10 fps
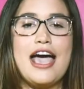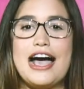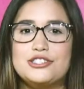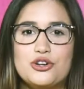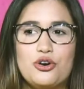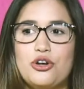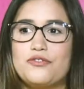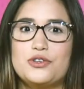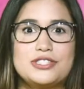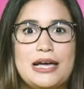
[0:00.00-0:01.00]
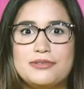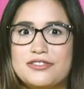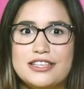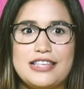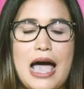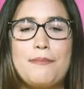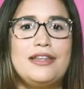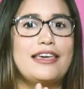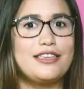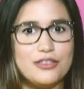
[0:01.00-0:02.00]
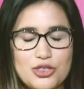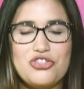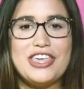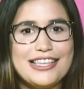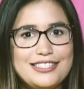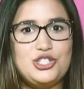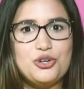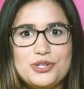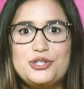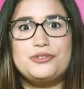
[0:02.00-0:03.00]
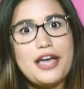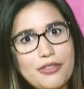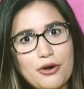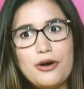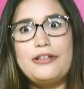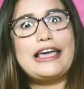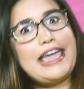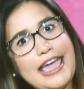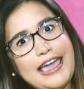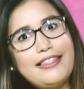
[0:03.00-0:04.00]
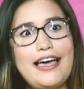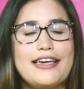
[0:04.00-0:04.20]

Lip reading: as a girl, if those types of things happen, the thing to do is you tell the girl hey,